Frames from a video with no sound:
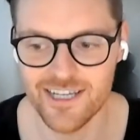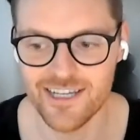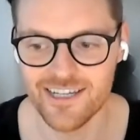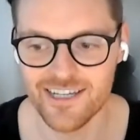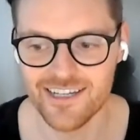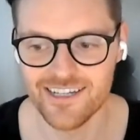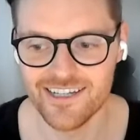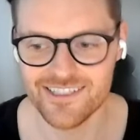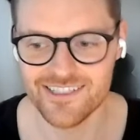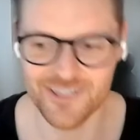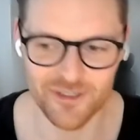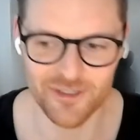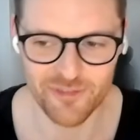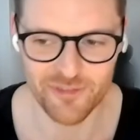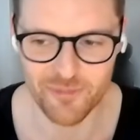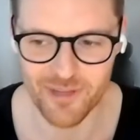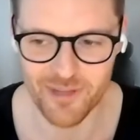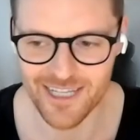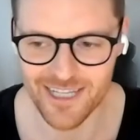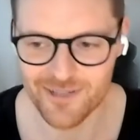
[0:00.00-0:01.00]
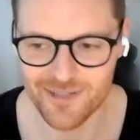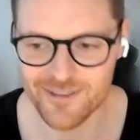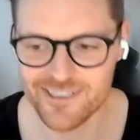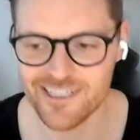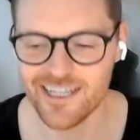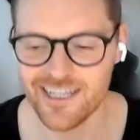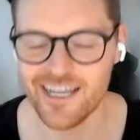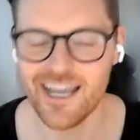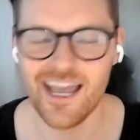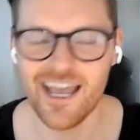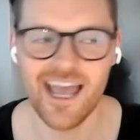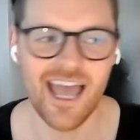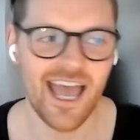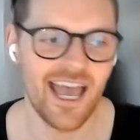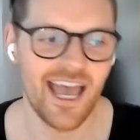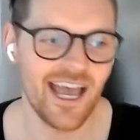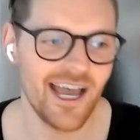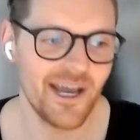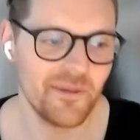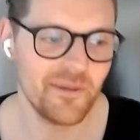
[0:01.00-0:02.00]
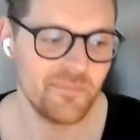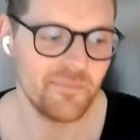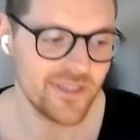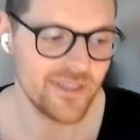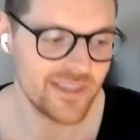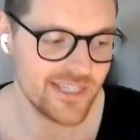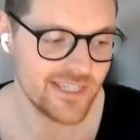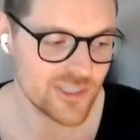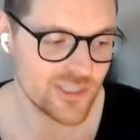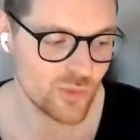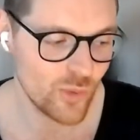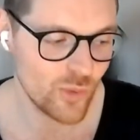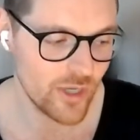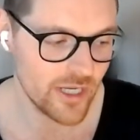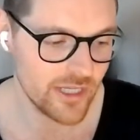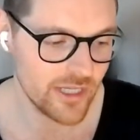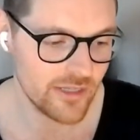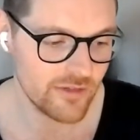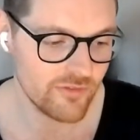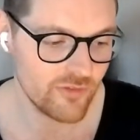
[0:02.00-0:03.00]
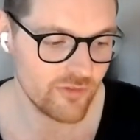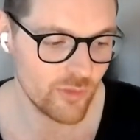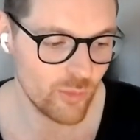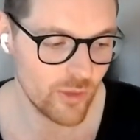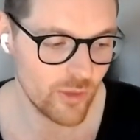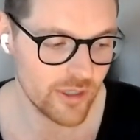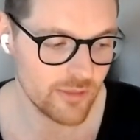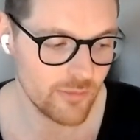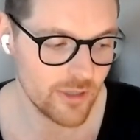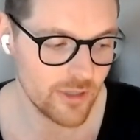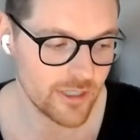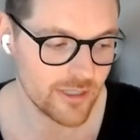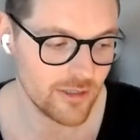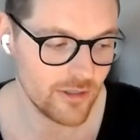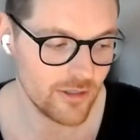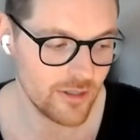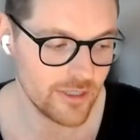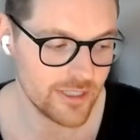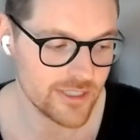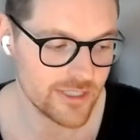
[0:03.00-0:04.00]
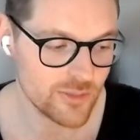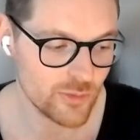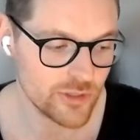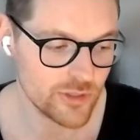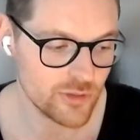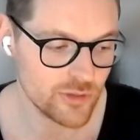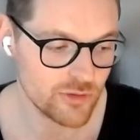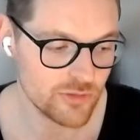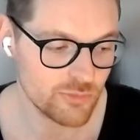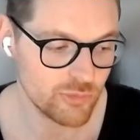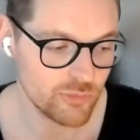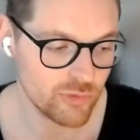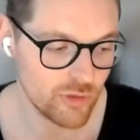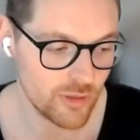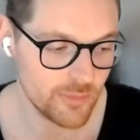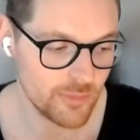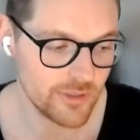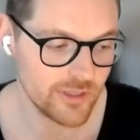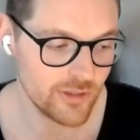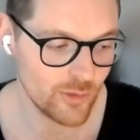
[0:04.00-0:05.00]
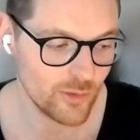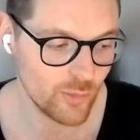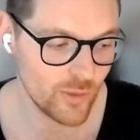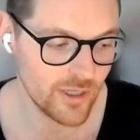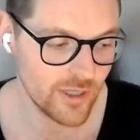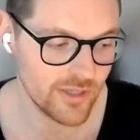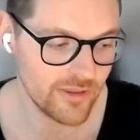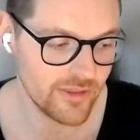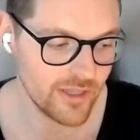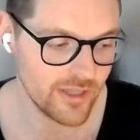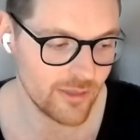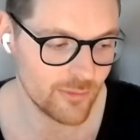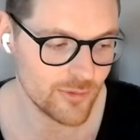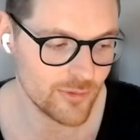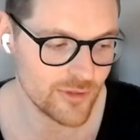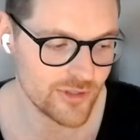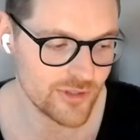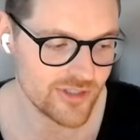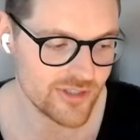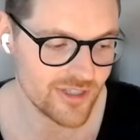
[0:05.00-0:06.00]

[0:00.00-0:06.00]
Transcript: Sorry for my language. But this way, for one of my clients, which was probably the one that was